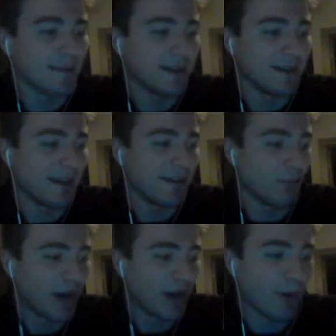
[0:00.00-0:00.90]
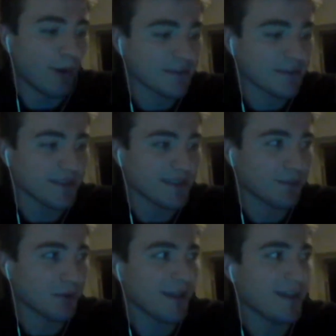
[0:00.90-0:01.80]
I mean, when I watch
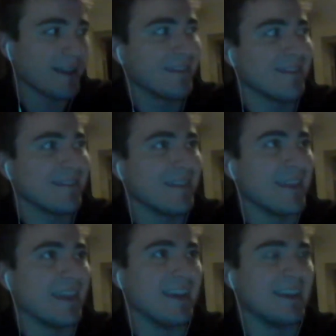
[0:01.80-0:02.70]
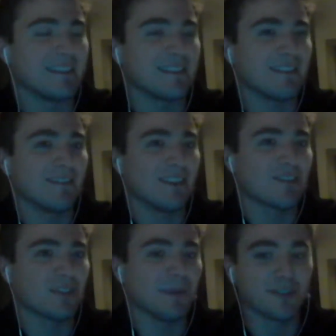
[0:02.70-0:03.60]
Pulisic play, he's
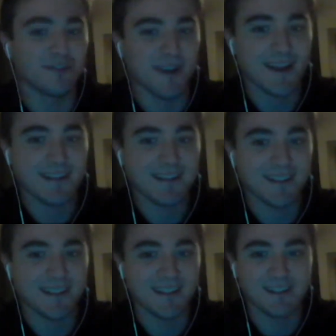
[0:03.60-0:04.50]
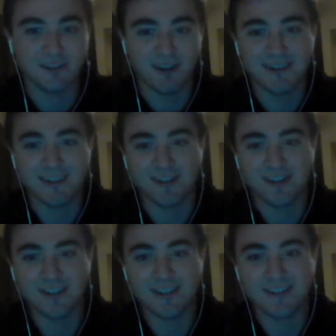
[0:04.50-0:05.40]
extremely direct. He has great
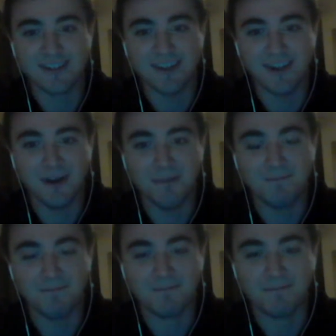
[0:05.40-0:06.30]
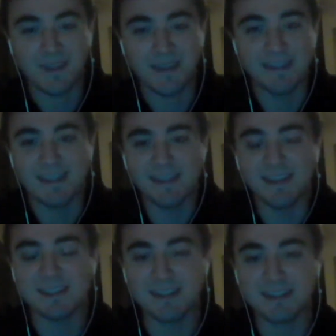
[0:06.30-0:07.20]
touches.
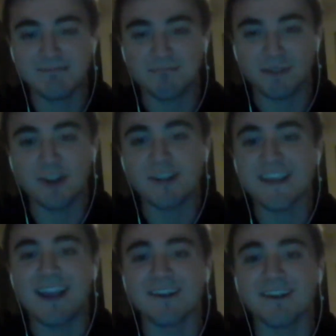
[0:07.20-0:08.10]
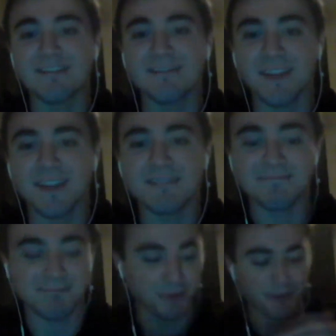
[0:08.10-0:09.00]
He's a good attacker,
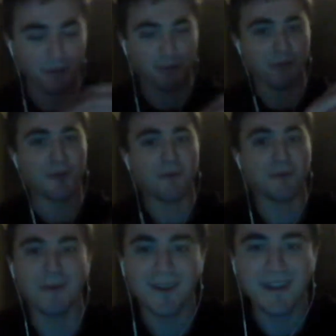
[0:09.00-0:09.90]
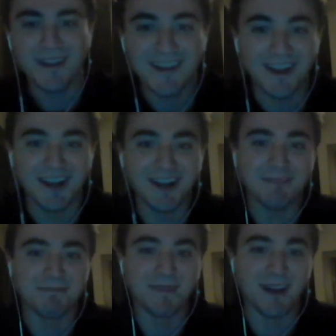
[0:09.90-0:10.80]
through and through.
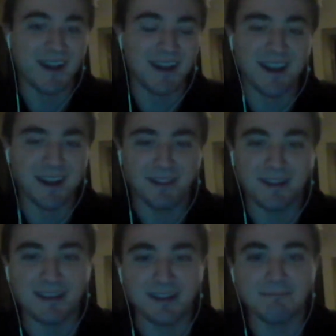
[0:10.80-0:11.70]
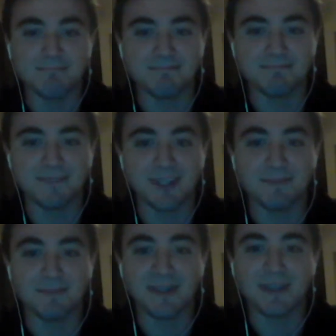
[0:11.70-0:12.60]
I think he can,
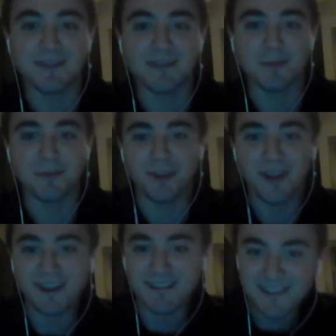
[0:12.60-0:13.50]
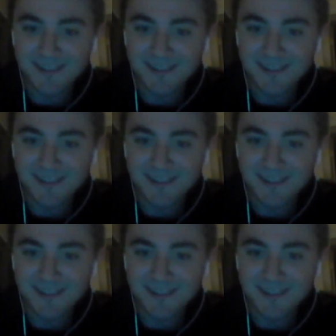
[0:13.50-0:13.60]
be world class.